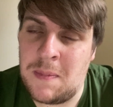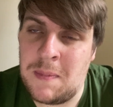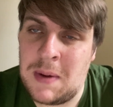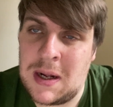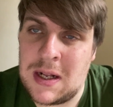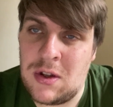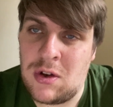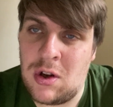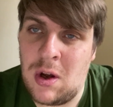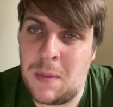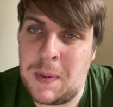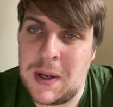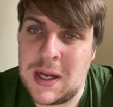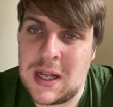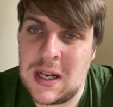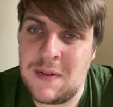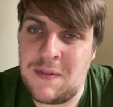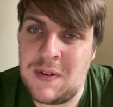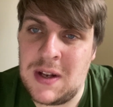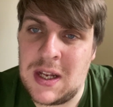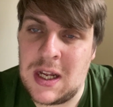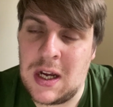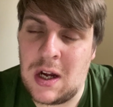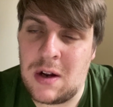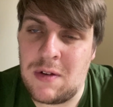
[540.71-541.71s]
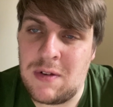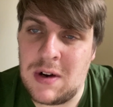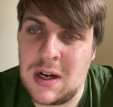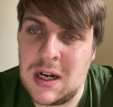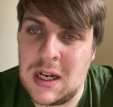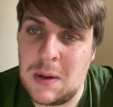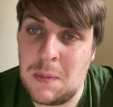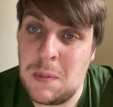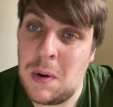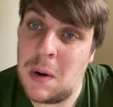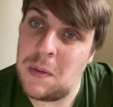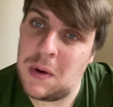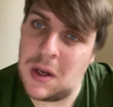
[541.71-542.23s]
main topic of the video,
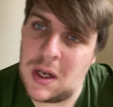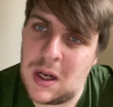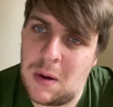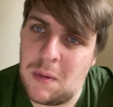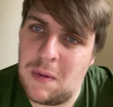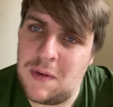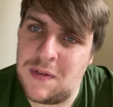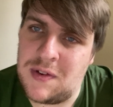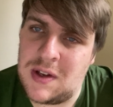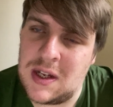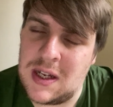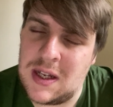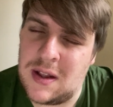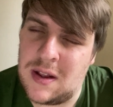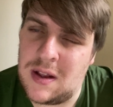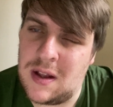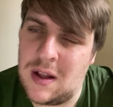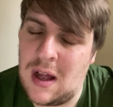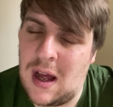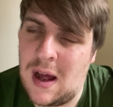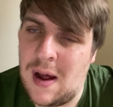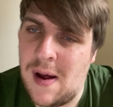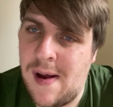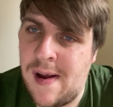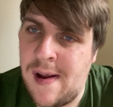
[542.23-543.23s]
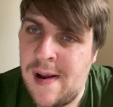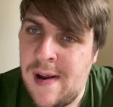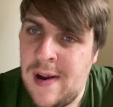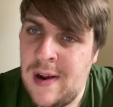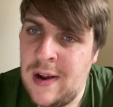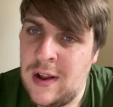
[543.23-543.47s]
really. Well, obviously the